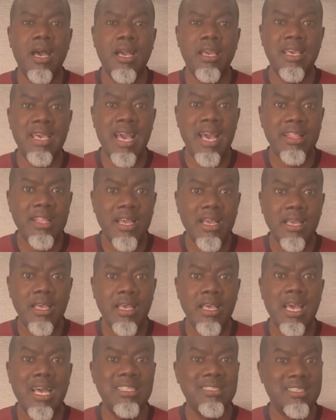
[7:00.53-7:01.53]
Ghana
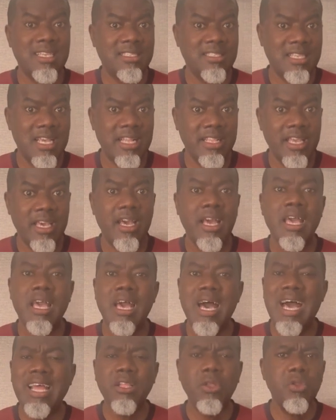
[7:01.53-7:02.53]
and Tanzania.
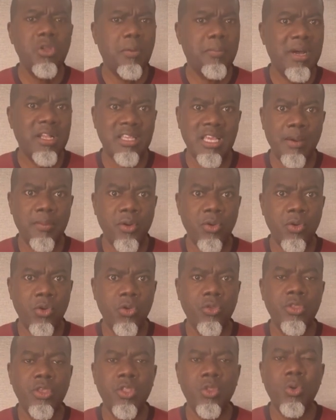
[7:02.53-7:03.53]
I don't know about
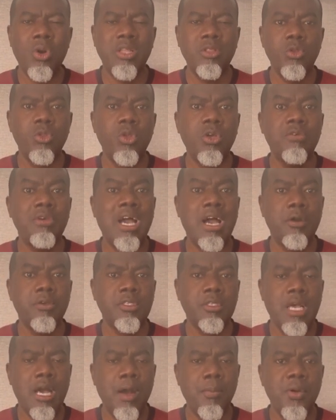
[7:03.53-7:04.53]
Cameroon. You know, I don't know
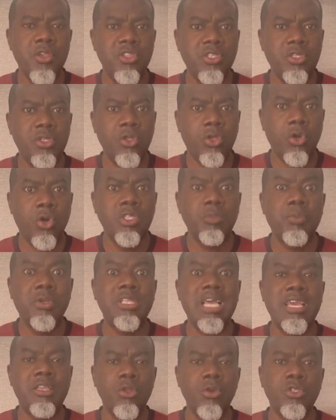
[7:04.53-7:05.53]
how much it's going to cost, but
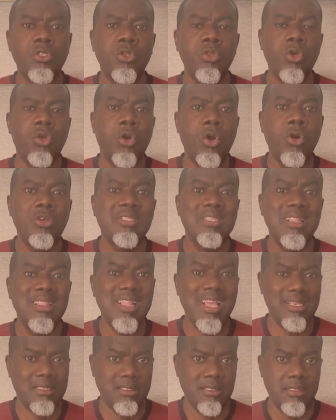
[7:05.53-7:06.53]
I know it's going to cost
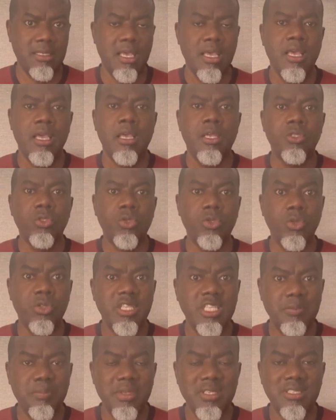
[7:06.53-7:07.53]
less to do
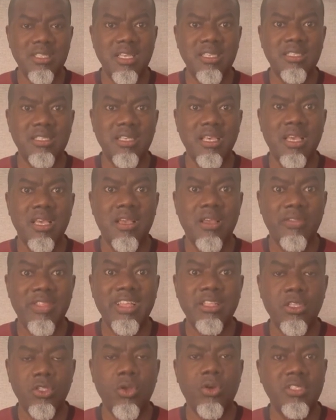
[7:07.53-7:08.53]
this business
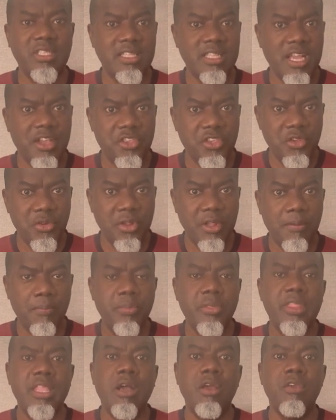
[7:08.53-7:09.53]
than it does in Nigeria.
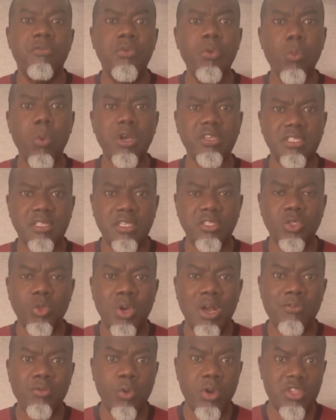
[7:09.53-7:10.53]
Now, if you watch this, you
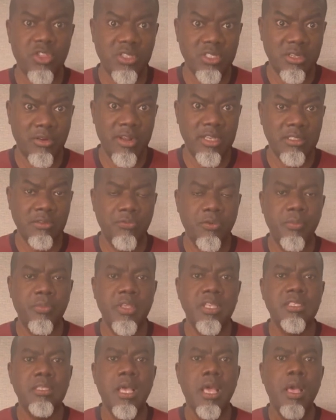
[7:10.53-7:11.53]
have questions arising from
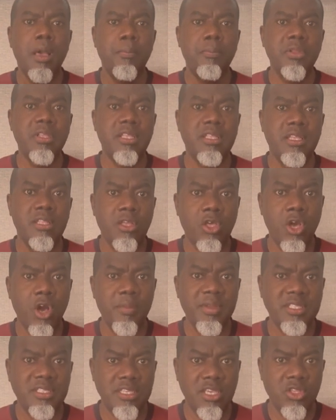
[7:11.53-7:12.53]
this, put it in the
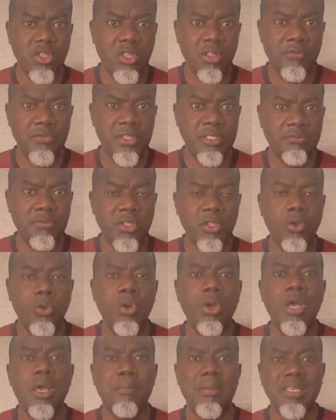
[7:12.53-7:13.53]
comment section of this video.
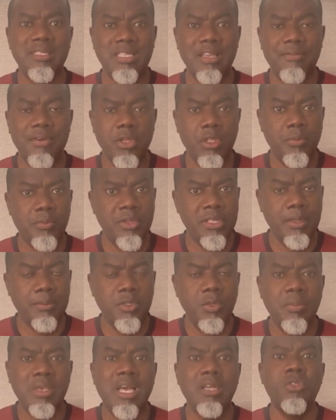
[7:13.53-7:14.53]
My staff are going to bring them
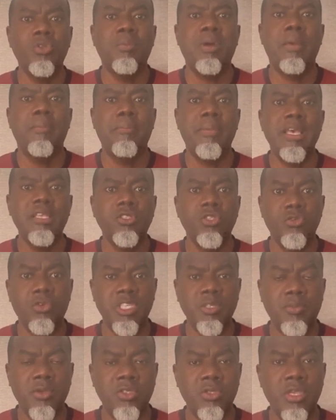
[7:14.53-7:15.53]
to me. I'll do my best to
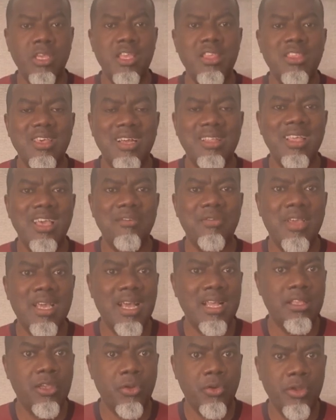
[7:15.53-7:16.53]
respond to each and every
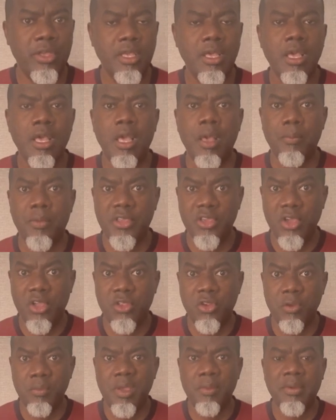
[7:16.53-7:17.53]
category. But you got
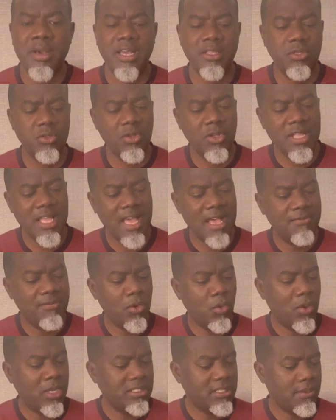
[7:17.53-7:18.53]
to remember, I do not have a
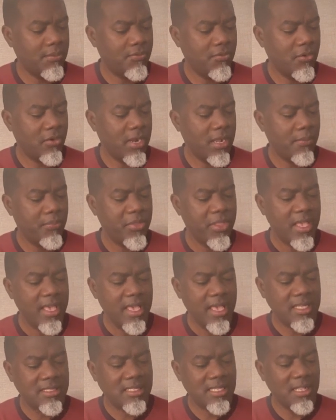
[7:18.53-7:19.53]
WhatsApp fora,
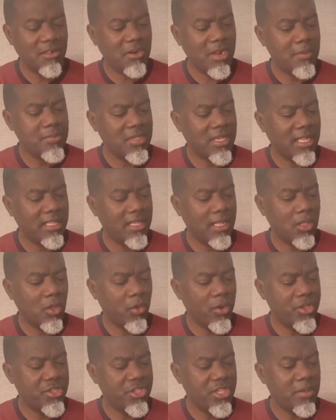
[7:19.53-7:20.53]
a Telegram channel,
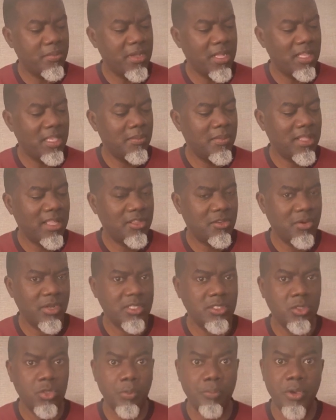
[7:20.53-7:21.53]
or a Gmail email
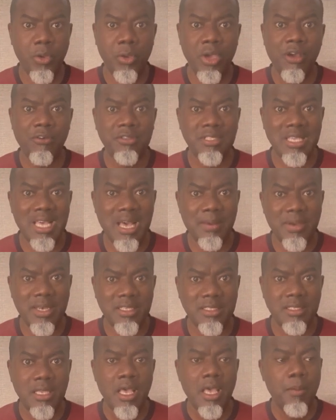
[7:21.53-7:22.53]
address. So beware of
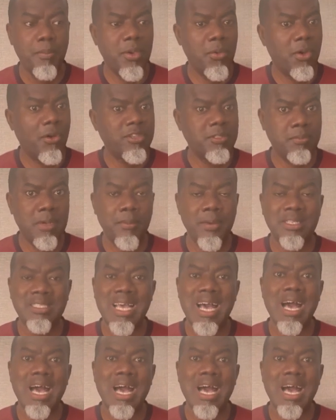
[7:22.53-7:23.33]
scammers, beware of spammers.